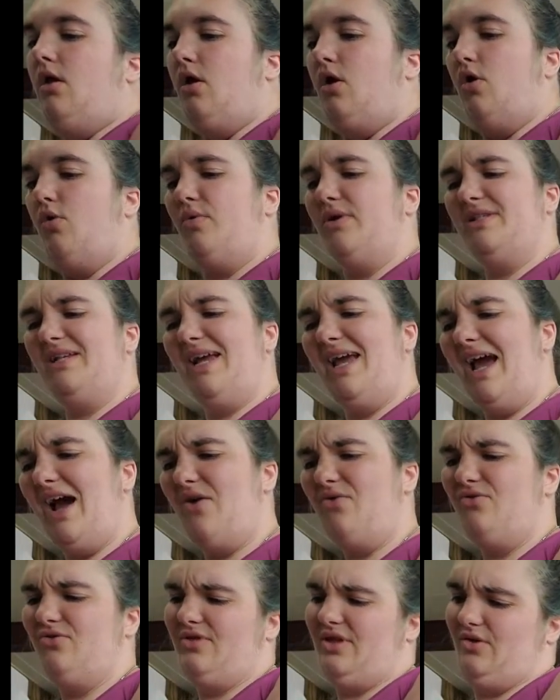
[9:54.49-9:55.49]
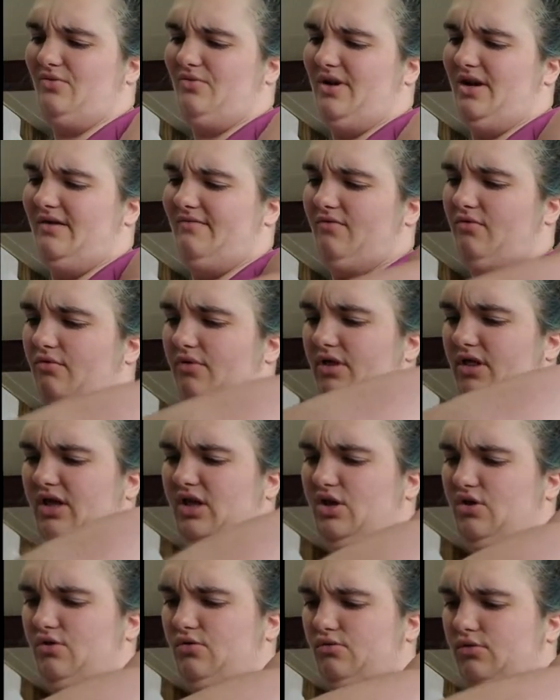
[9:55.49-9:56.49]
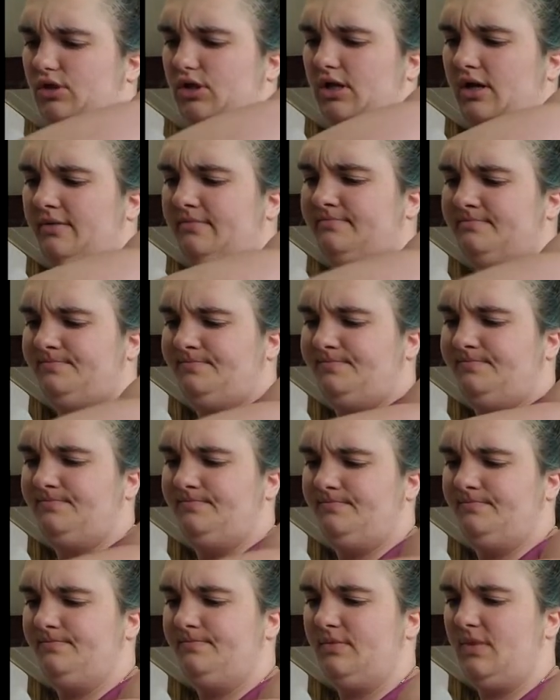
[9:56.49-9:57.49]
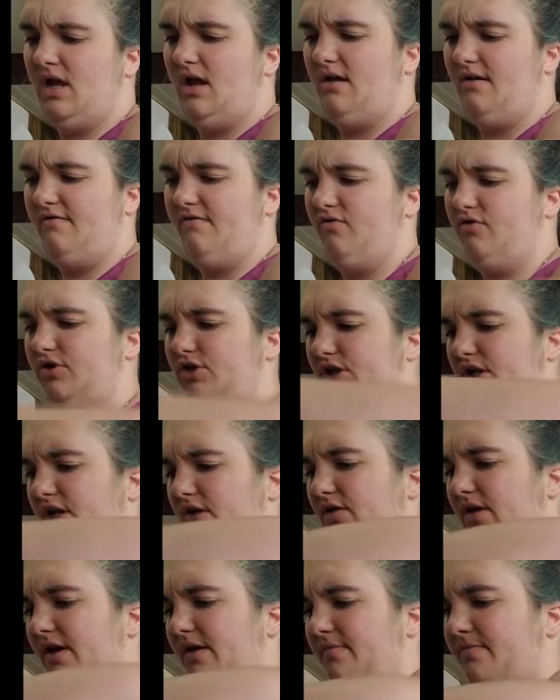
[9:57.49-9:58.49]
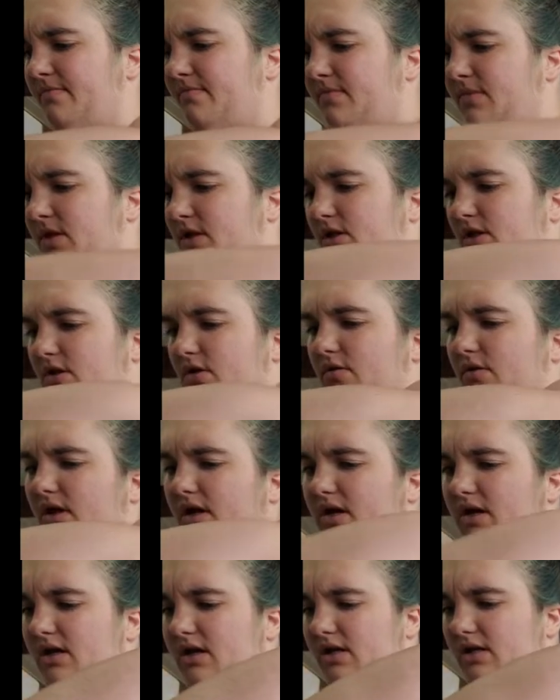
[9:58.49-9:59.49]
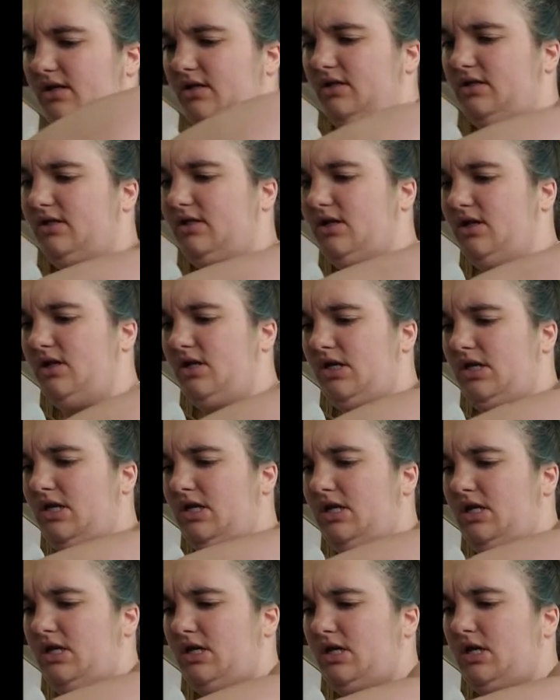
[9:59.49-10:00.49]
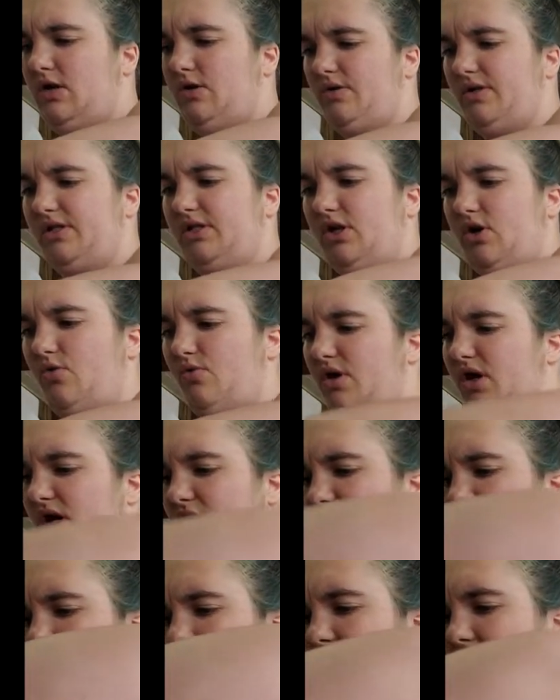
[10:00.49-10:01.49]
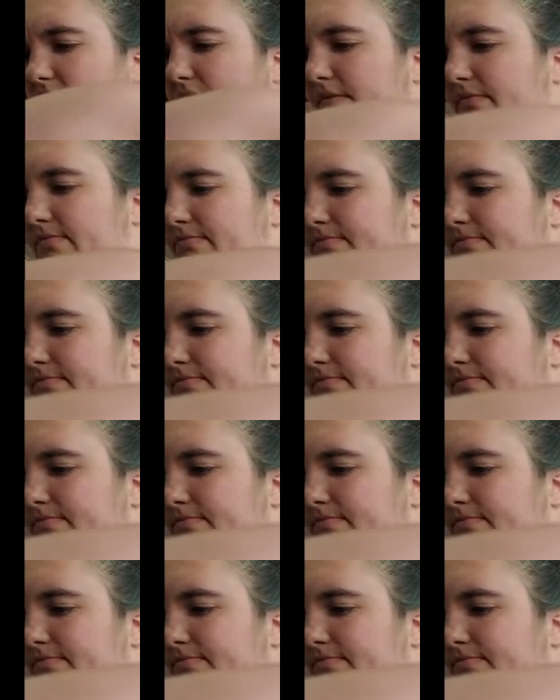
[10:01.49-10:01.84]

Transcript: was a counter that we never really use, unfortunately. So that is what's going on there.